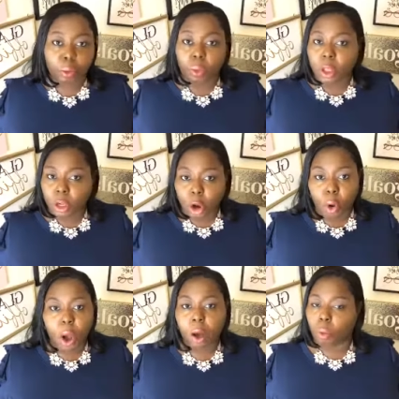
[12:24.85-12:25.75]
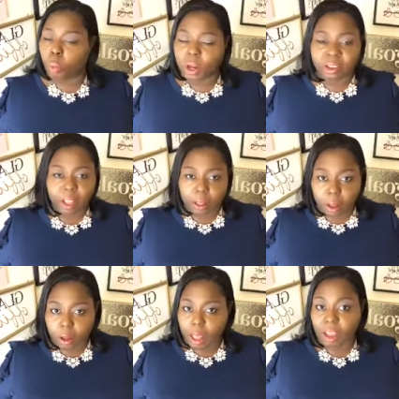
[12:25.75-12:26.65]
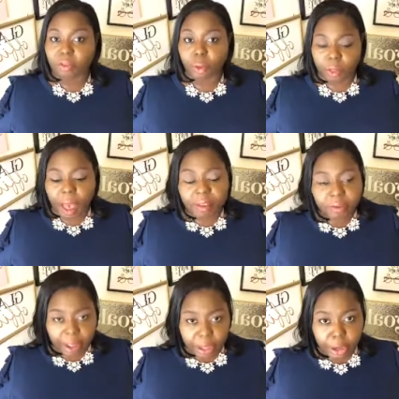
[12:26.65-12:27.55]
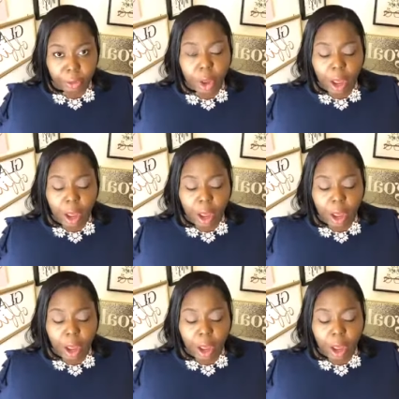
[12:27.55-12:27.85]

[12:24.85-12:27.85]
You know, what does that look like for that venue?